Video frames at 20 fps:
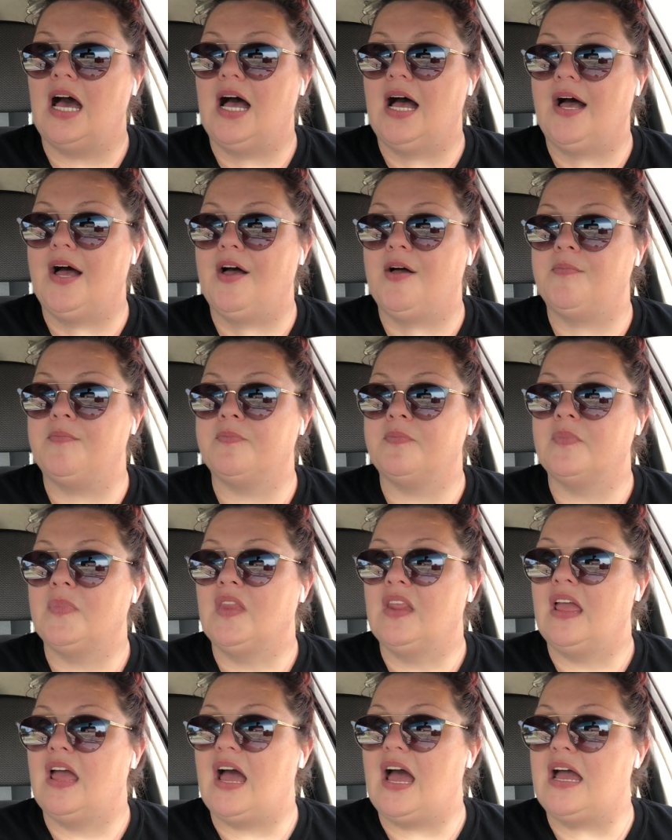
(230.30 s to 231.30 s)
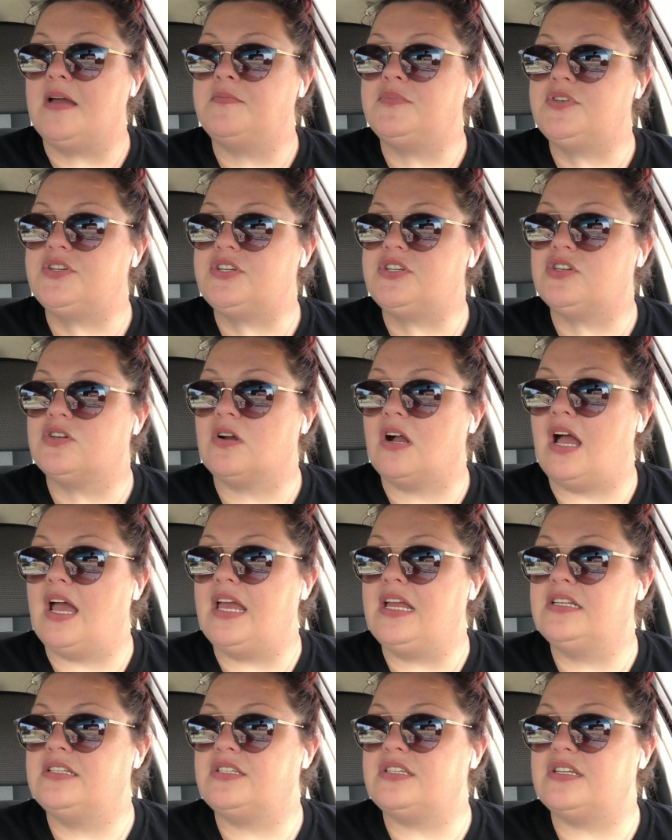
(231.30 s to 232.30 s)
Um, I'm just
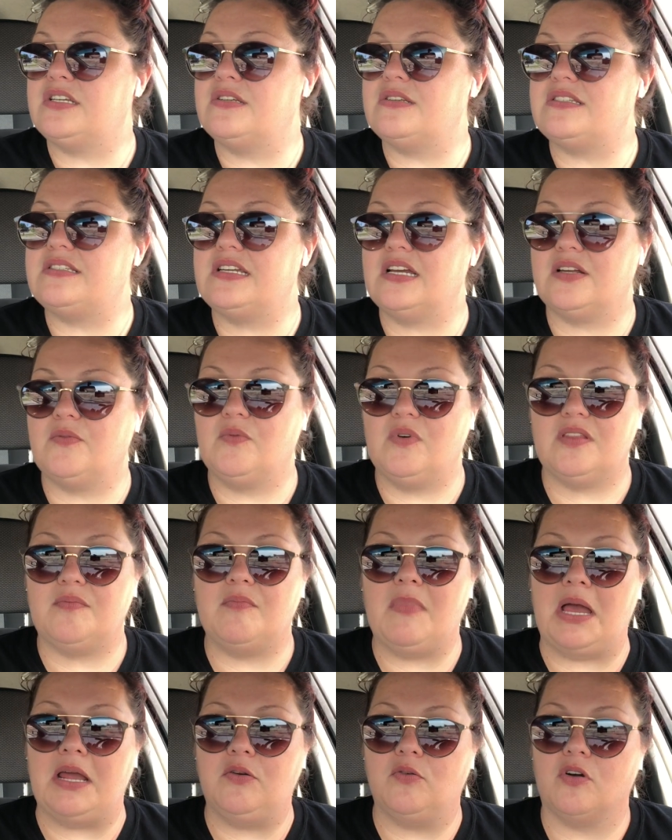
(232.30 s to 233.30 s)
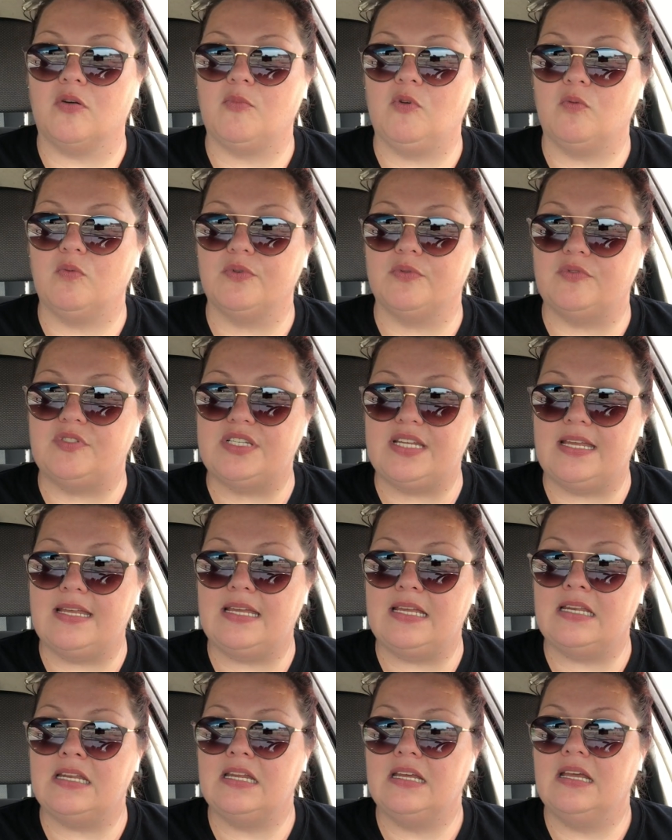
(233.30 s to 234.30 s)
trying to stick with my normal
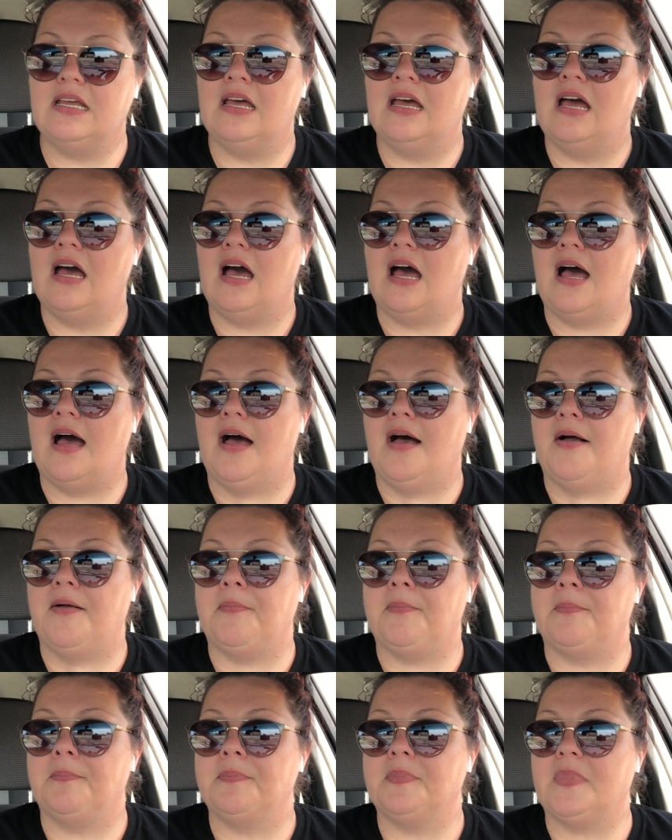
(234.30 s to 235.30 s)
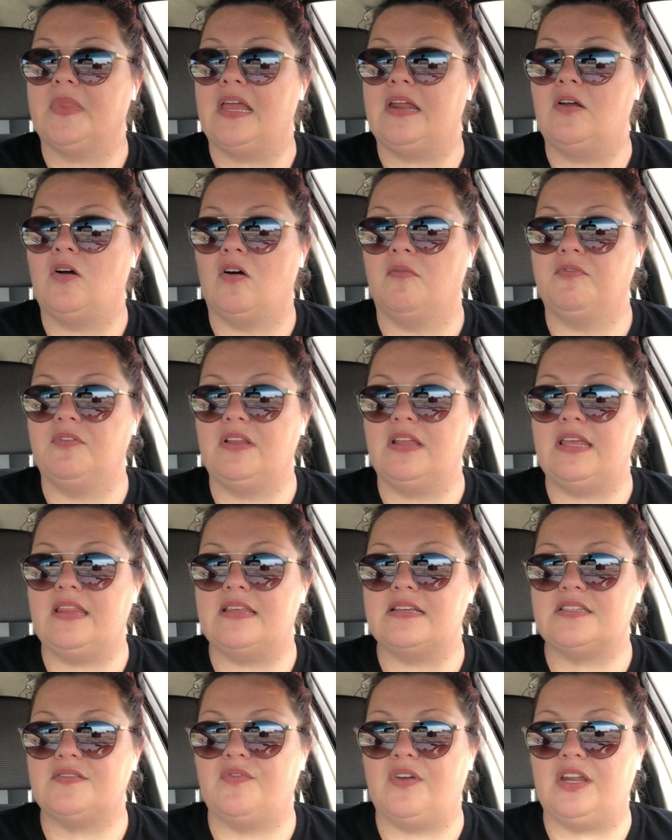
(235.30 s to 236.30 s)
routine. Um, and hopefully
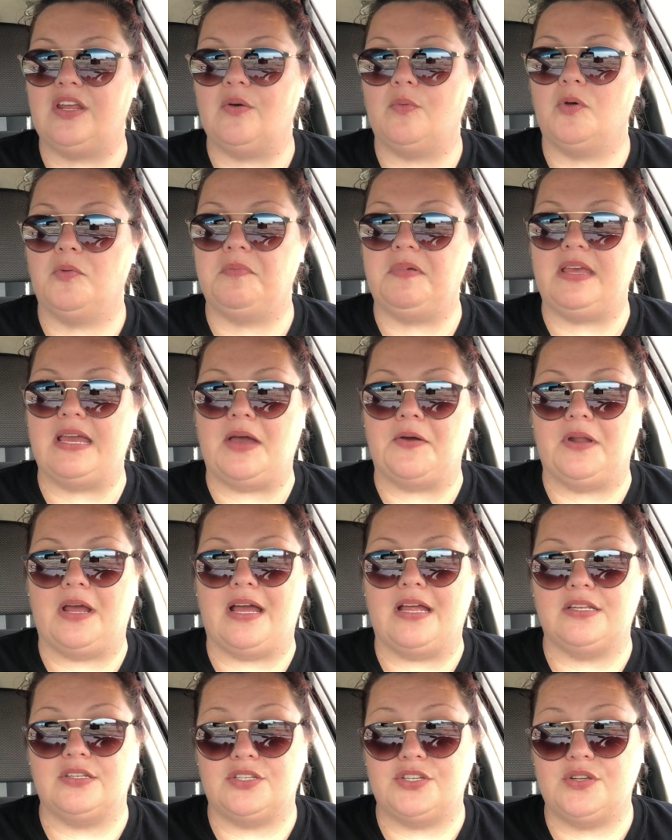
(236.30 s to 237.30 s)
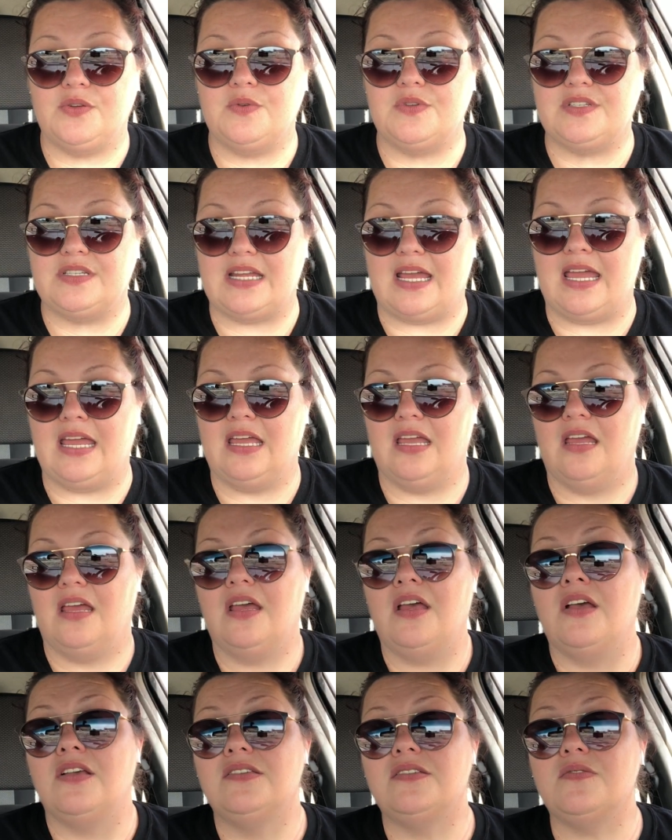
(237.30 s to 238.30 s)
this video will be out on Tuesday.
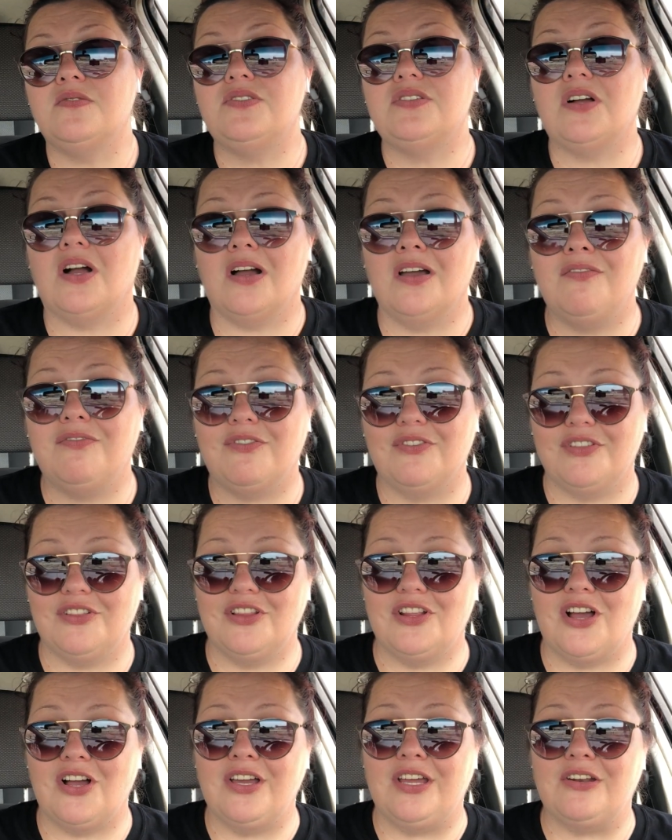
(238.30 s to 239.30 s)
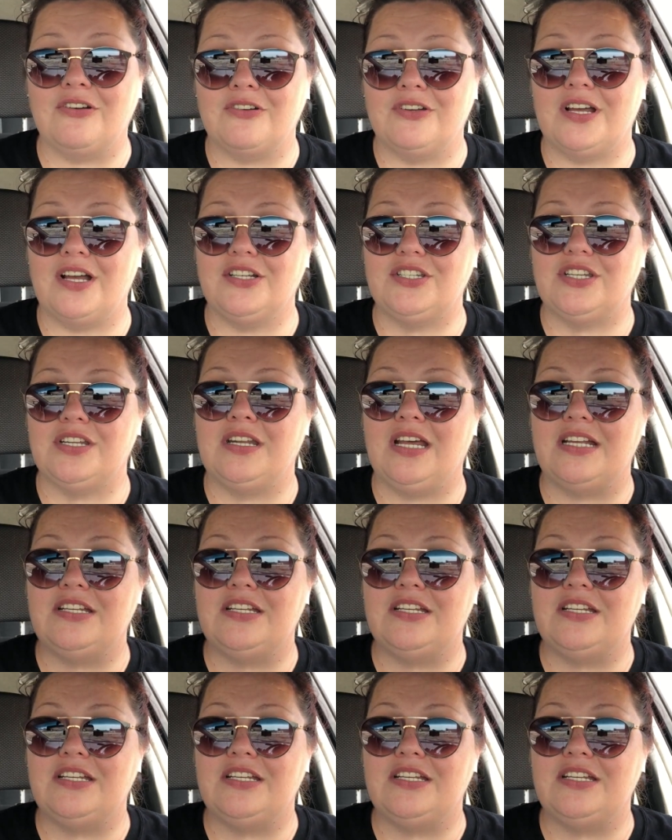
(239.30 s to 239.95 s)
So sorry for the long introduction.